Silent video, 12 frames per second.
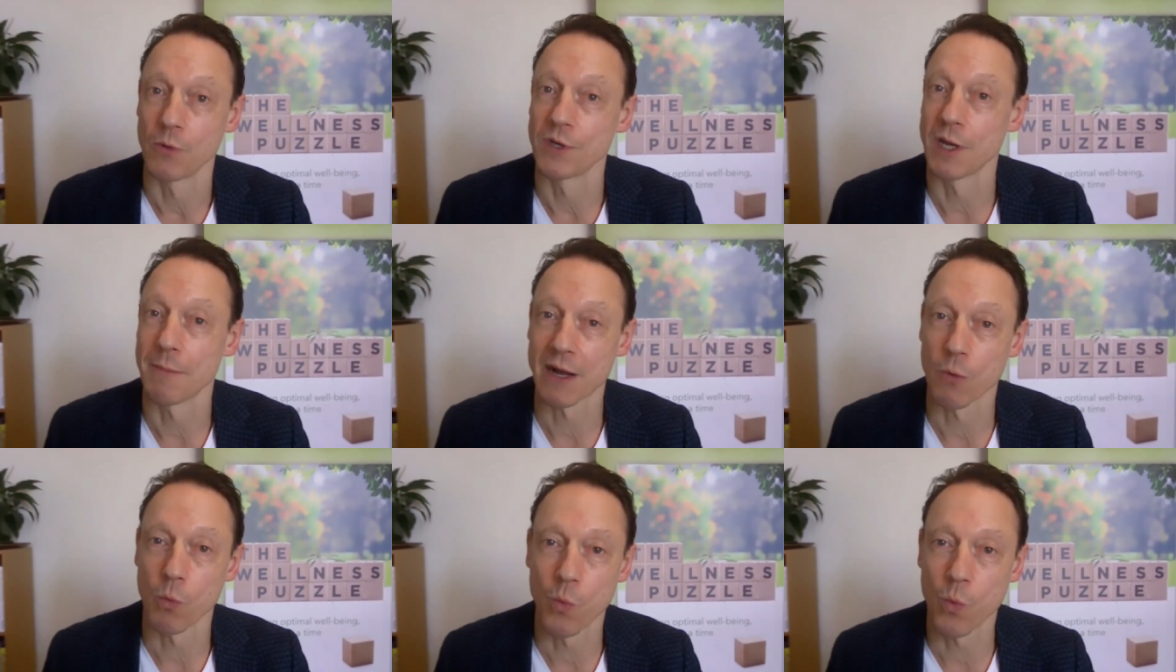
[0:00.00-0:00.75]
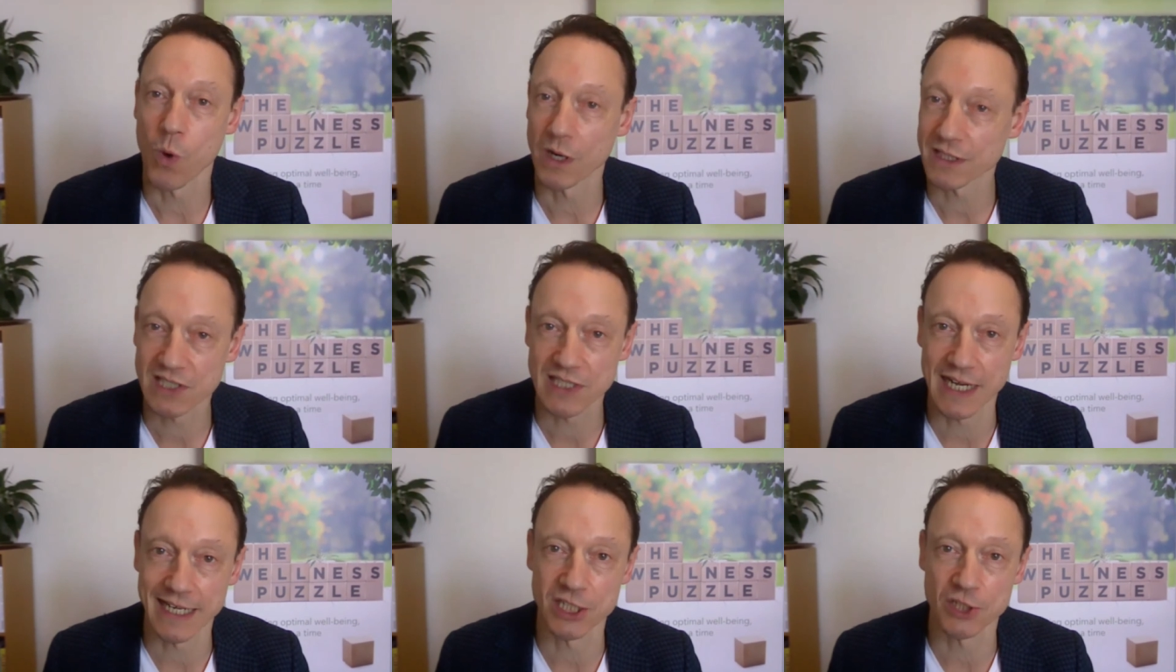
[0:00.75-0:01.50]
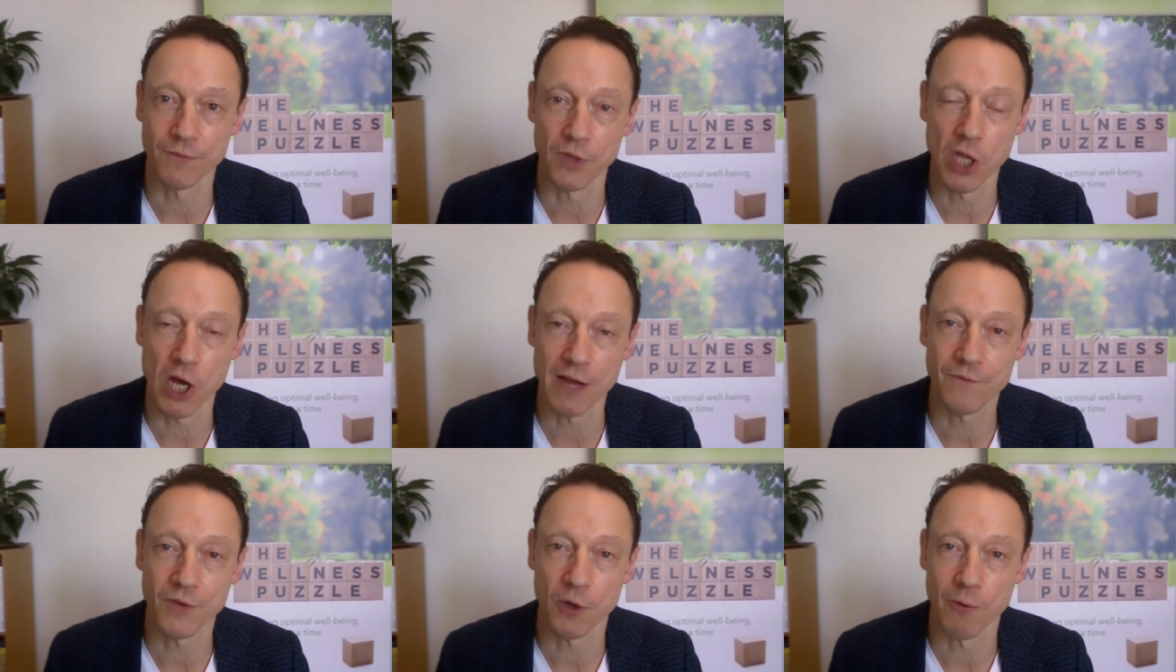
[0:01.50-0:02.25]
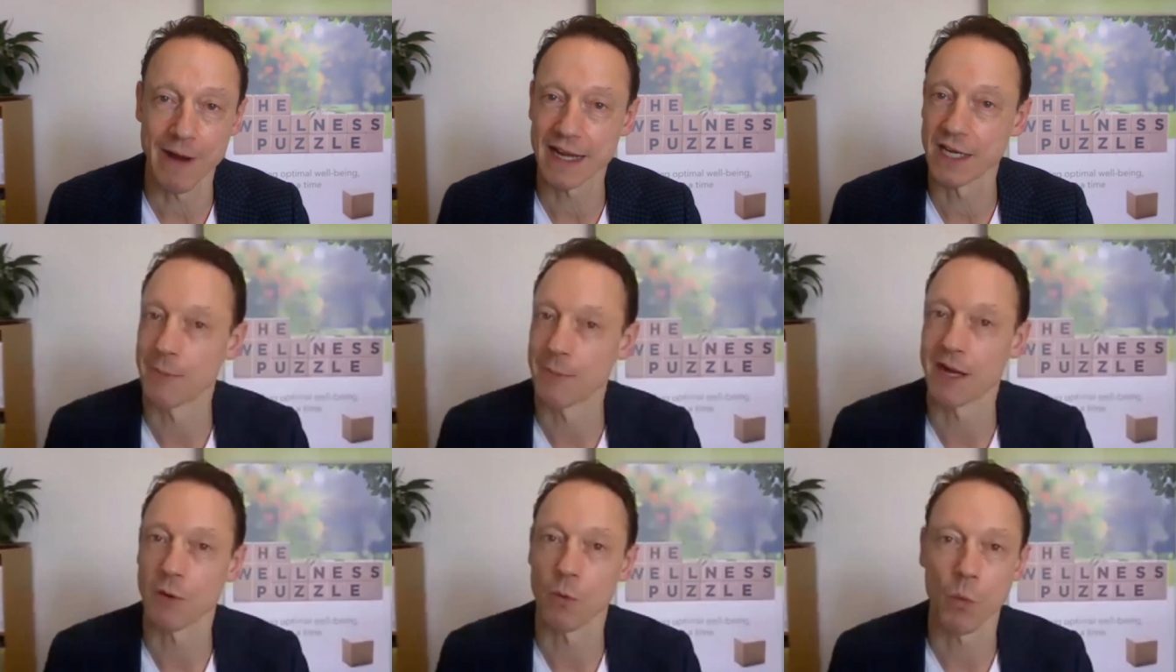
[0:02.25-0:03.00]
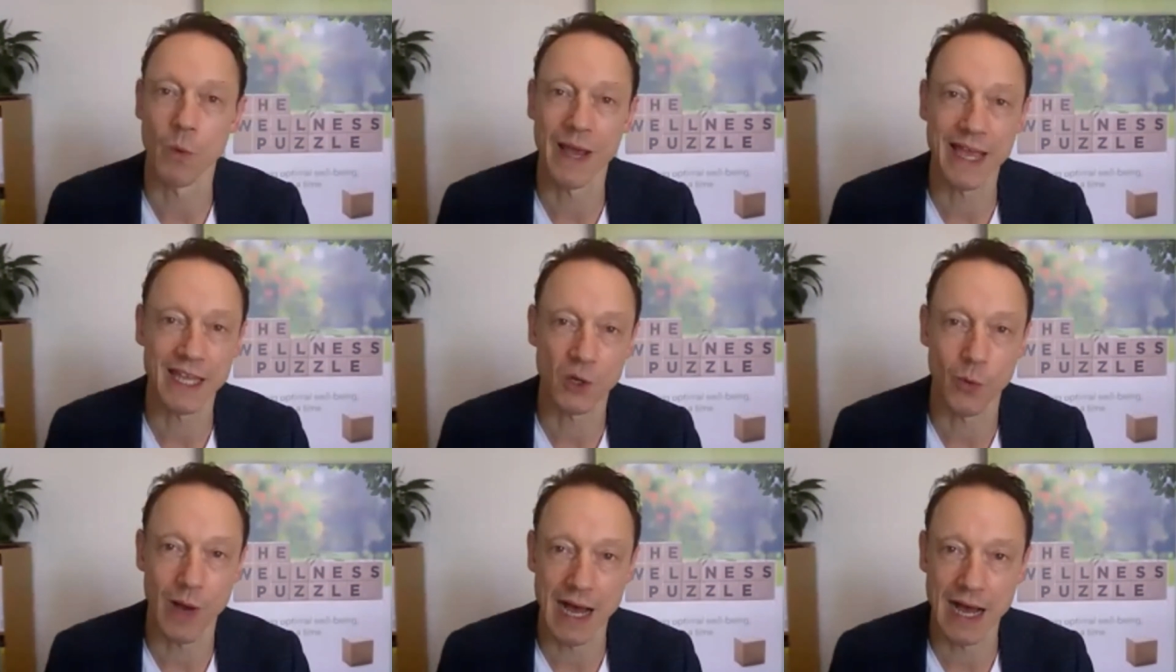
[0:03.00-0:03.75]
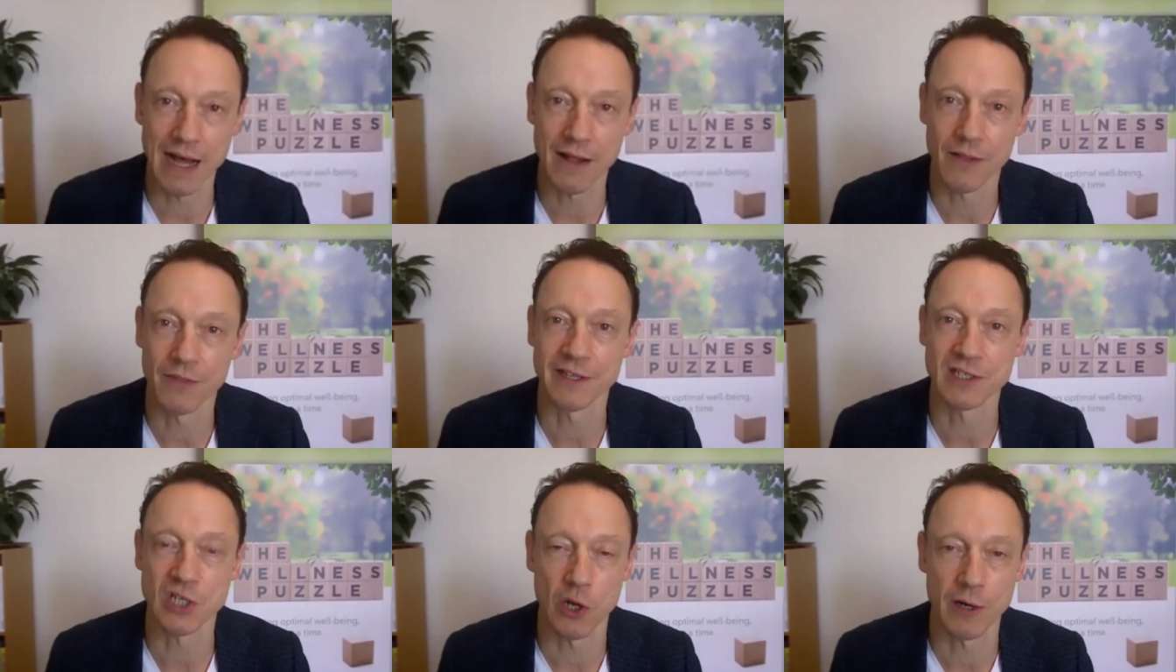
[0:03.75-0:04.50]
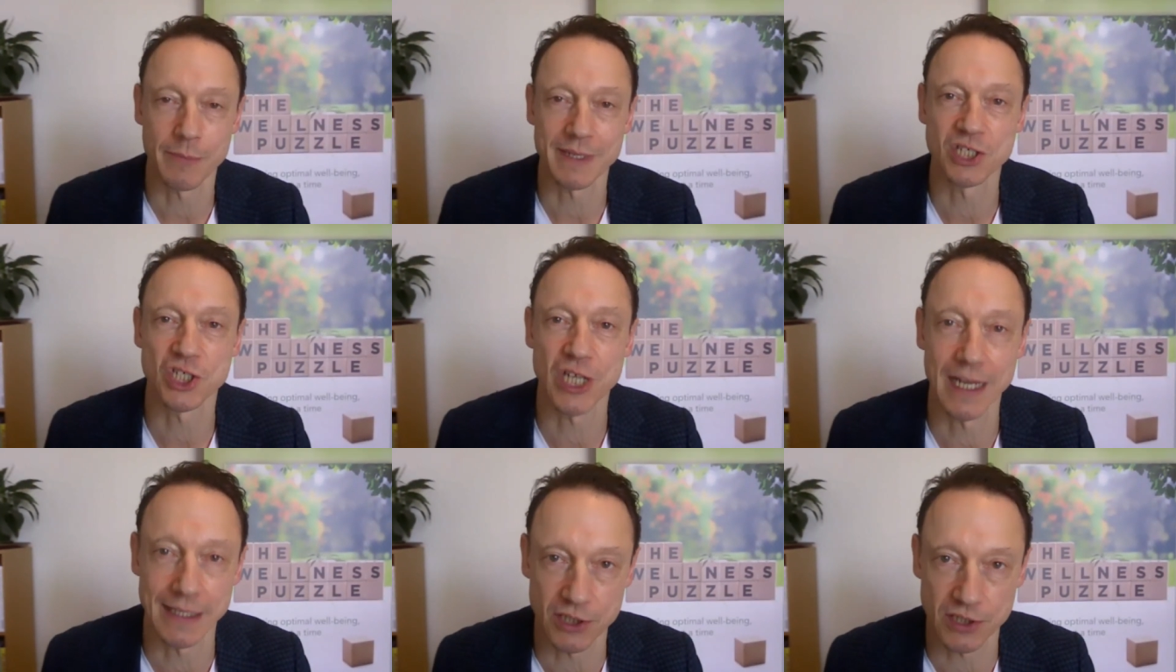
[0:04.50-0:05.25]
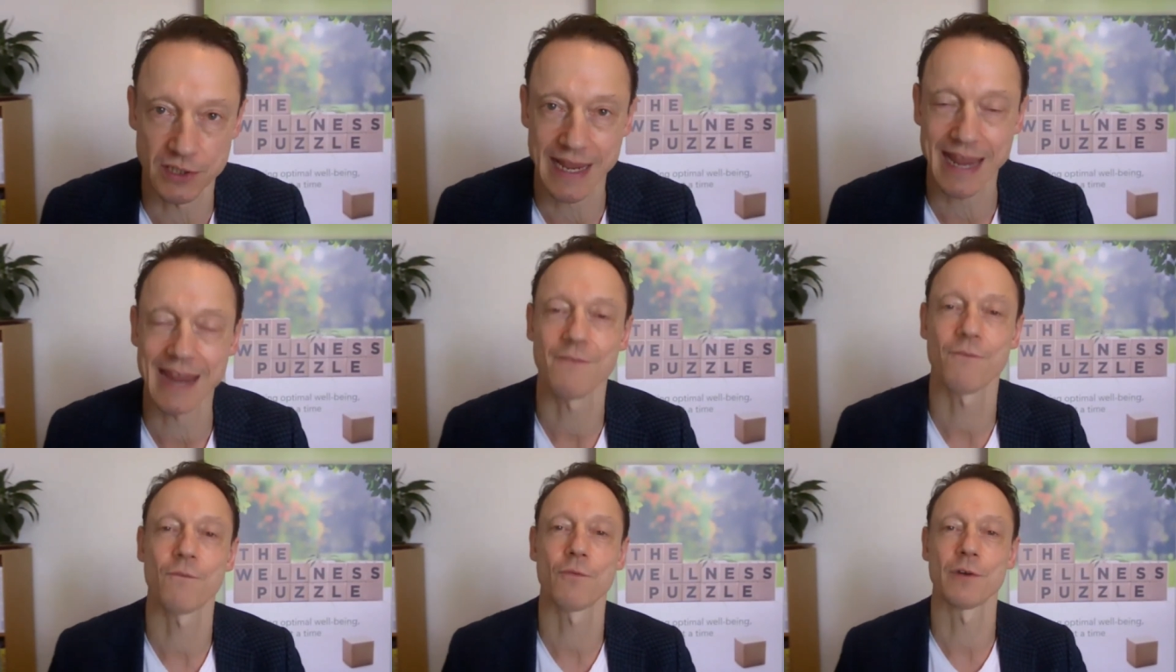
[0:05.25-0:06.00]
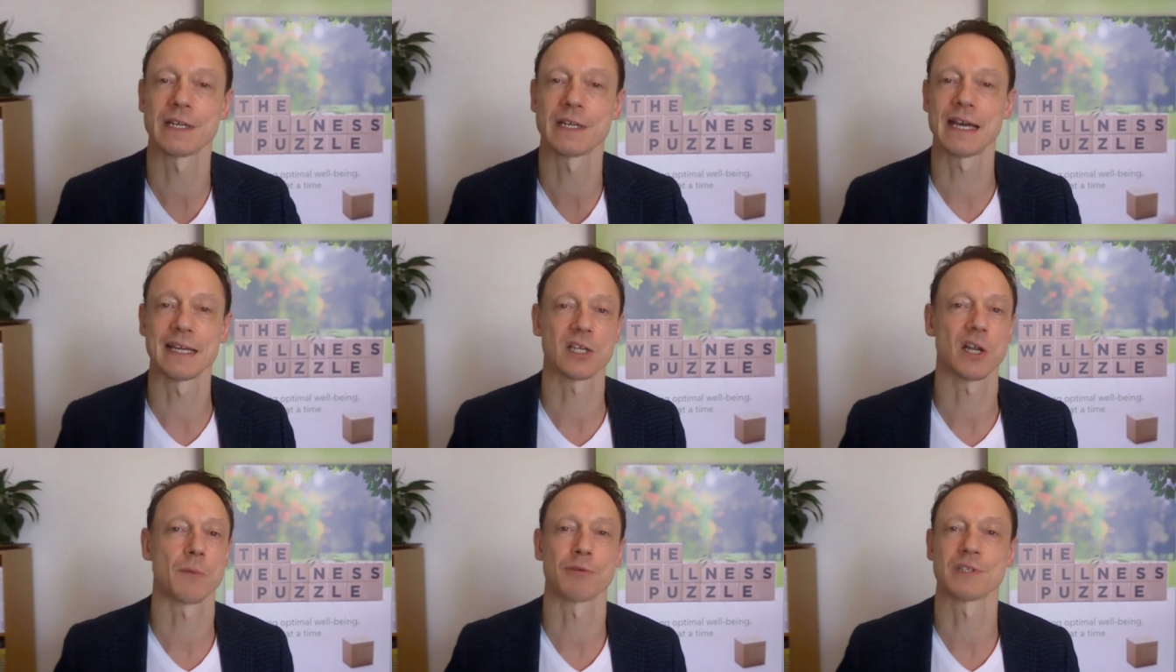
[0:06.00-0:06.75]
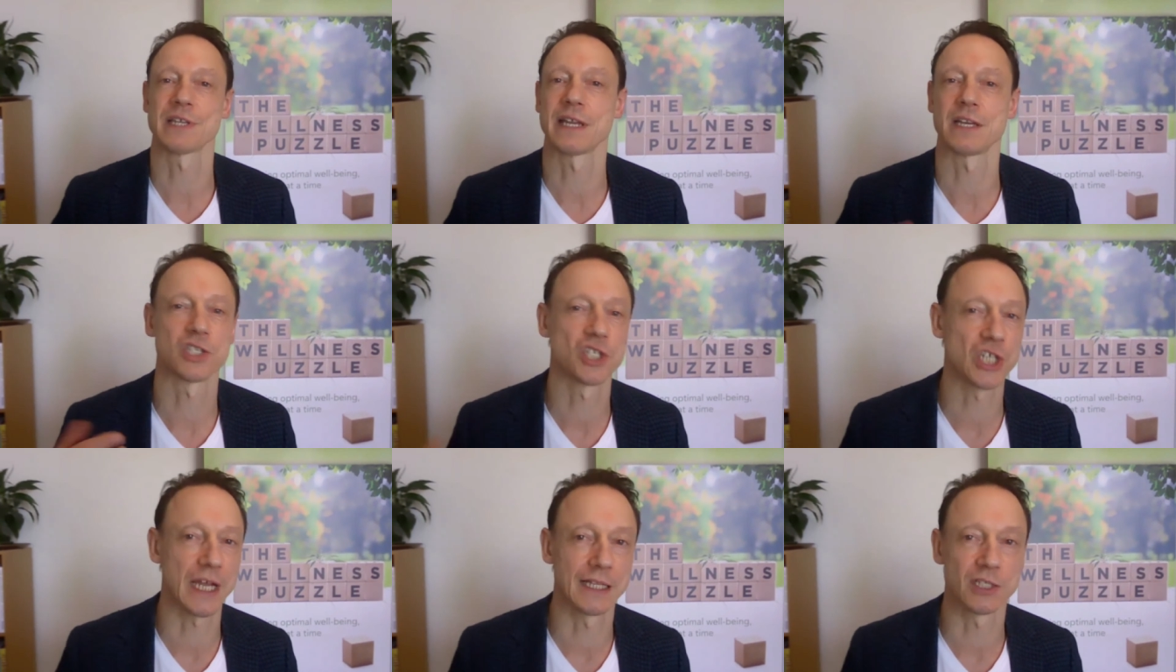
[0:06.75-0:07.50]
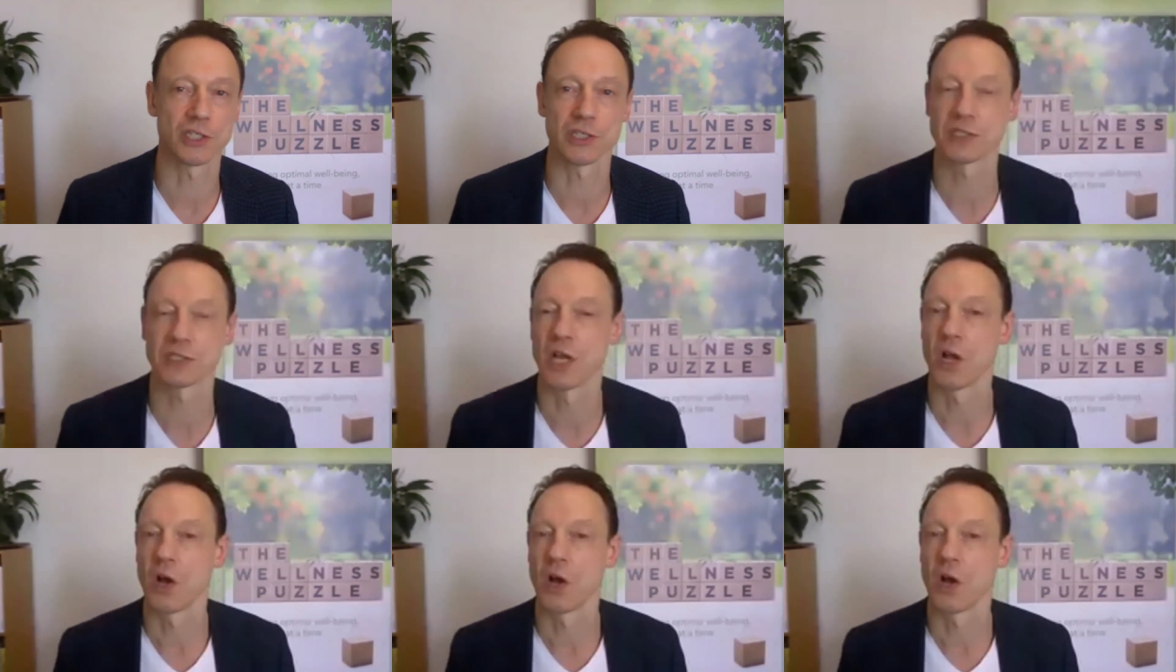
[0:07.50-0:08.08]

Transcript: no matter what stage of life you're at, no matter where you are, there's going to be challenges. Every day is going to present challenges,